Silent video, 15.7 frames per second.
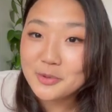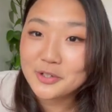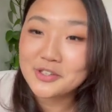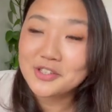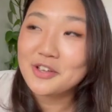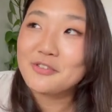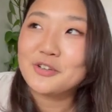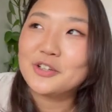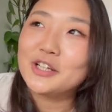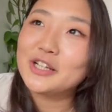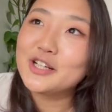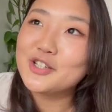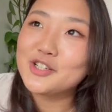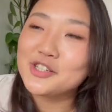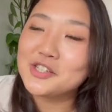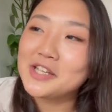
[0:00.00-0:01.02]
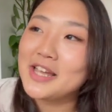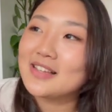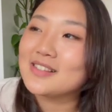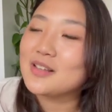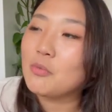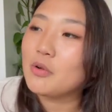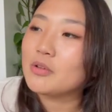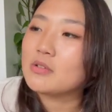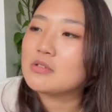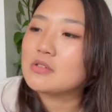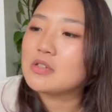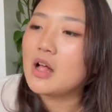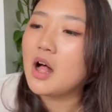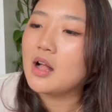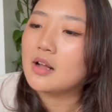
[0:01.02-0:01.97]
Because I feel like it just takes someone who's
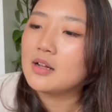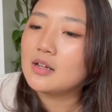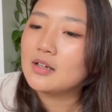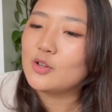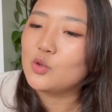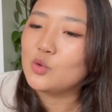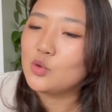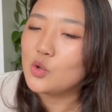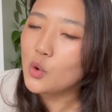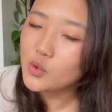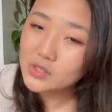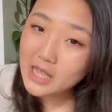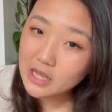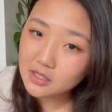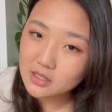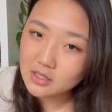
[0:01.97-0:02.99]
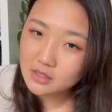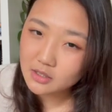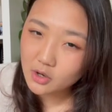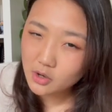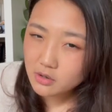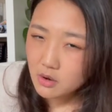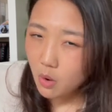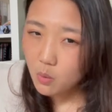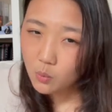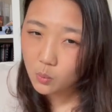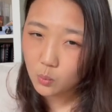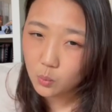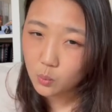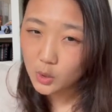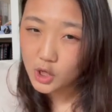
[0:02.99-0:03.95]
like, who knows how to, you know,
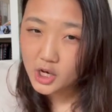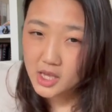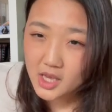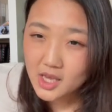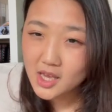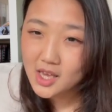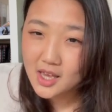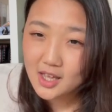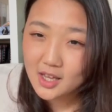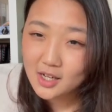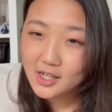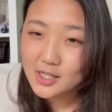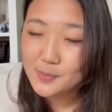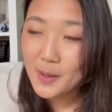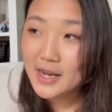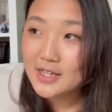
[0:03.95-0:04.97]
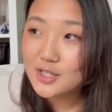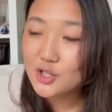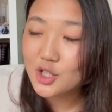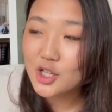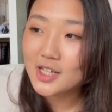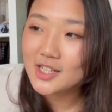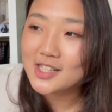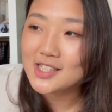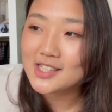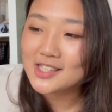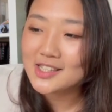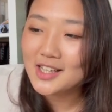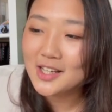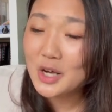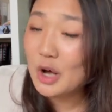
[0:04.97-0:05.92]
work it. Because patent green is
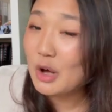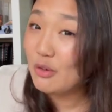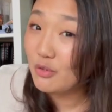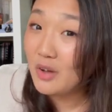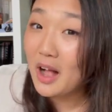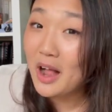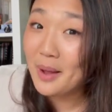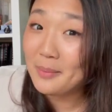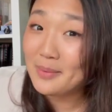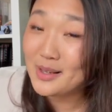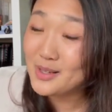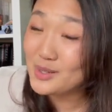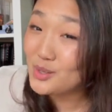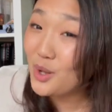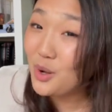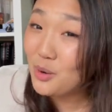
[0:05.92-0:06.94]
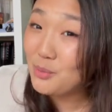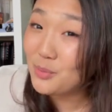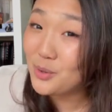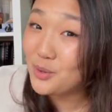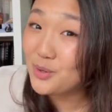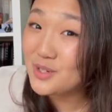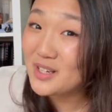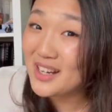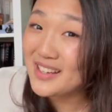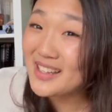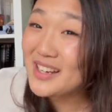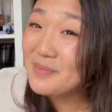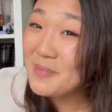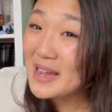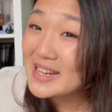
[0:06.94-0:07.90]
a vibe. It's a whole mood. I
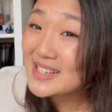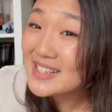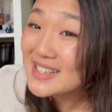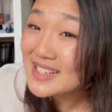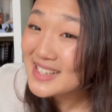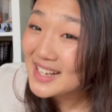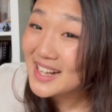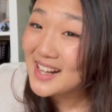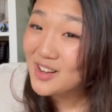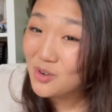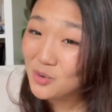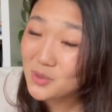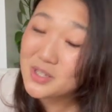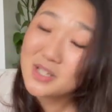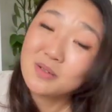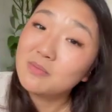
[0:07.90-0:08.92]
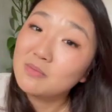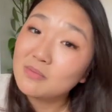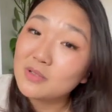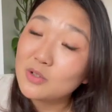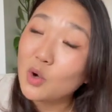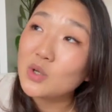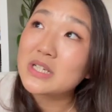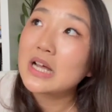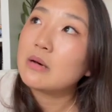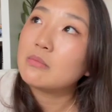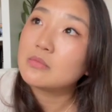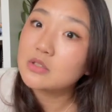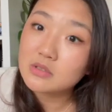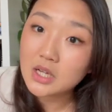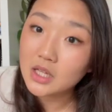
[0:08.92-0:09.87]
think patent dark
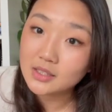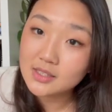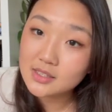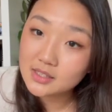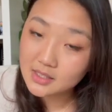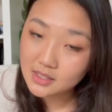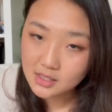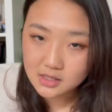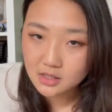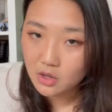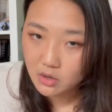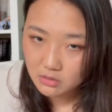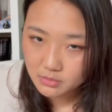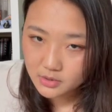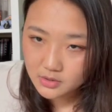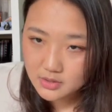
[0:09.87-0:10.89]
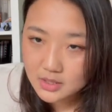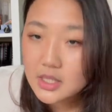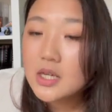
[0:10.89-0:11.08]
autumnal colors is a whole mood.